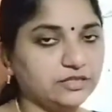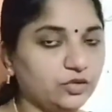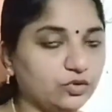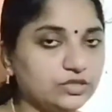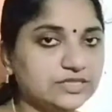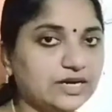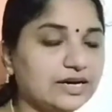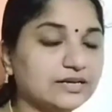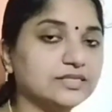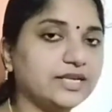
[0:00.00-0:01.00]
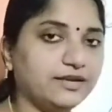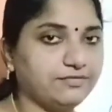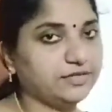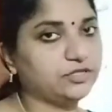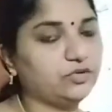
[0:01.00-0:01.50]
no charge
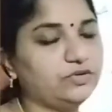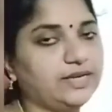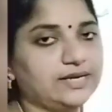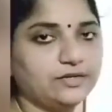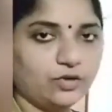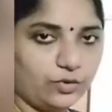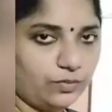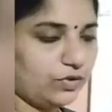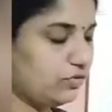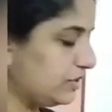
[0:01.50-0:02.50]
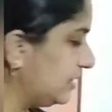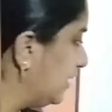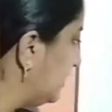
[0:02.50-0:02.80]
effect on that compound.